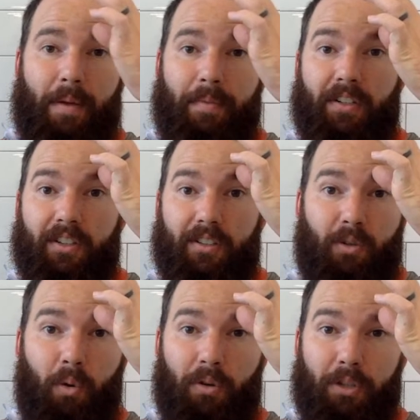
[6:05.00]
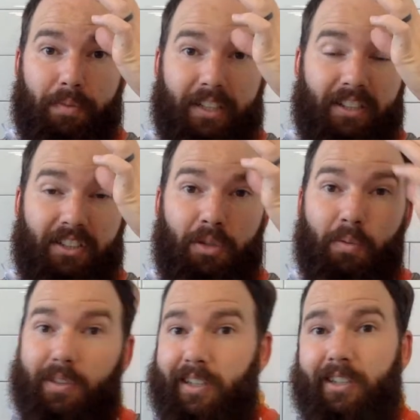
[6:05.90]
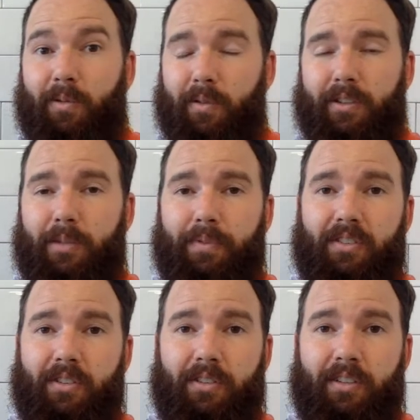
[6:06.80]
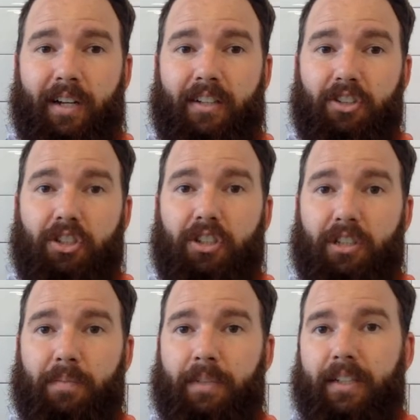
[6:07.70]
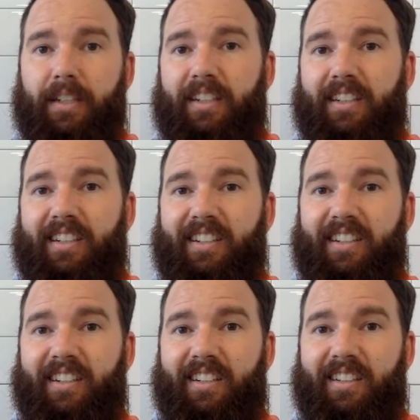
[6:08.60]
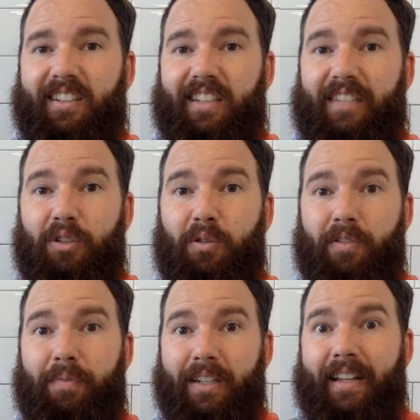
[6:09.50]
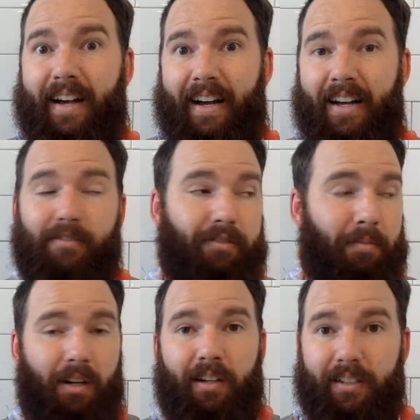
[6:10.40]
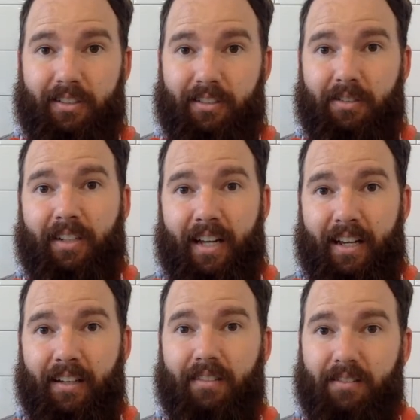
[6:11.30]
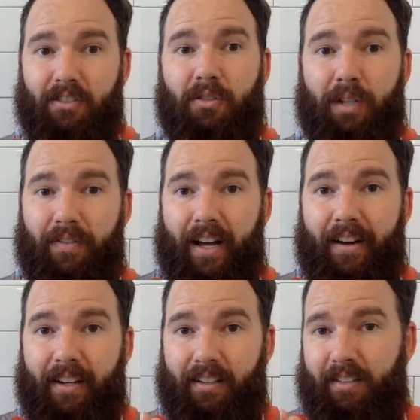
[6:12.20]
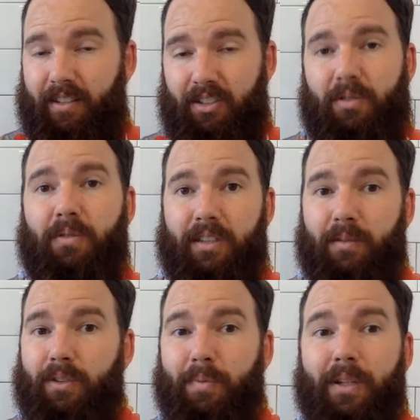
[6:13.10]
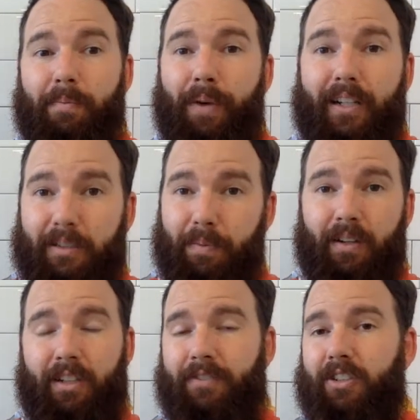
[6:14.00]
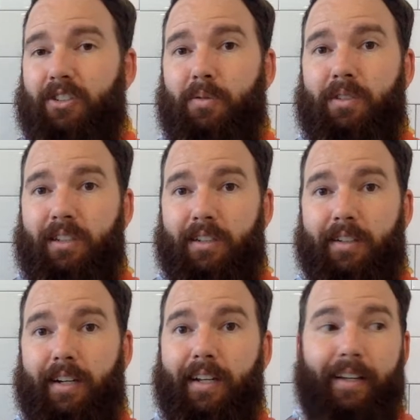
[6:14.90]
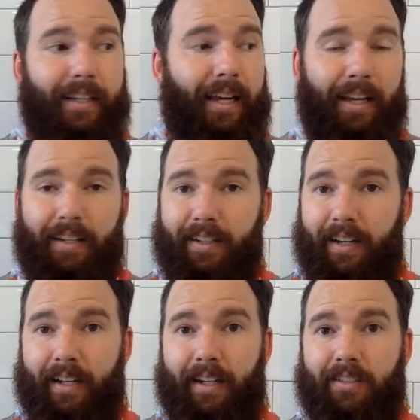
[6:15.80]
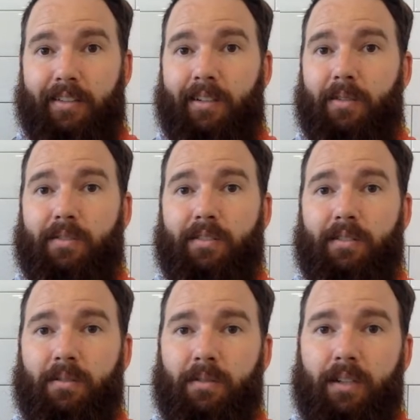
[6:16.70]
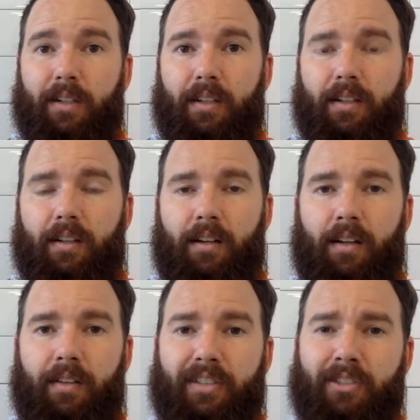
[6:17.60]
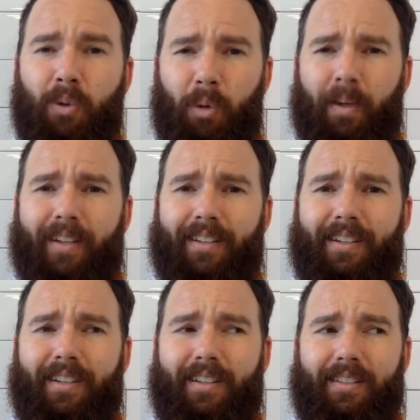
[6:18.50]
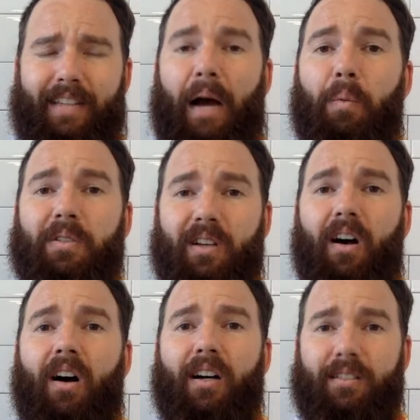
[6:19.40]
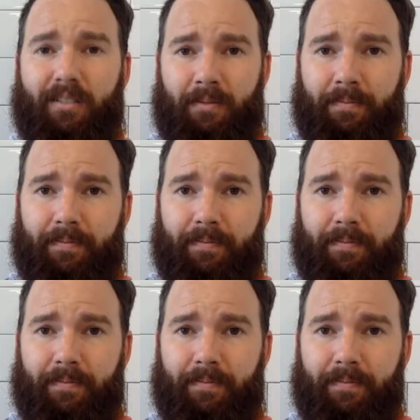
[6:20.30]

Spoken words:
maybe you're in a core group leader and you weren't in a core group, and so you're not sure. But if you have been alive from August to today, you have had a school year. What's been the best part of your school year? Like Hannah and I got to go to Norway. That was awesome.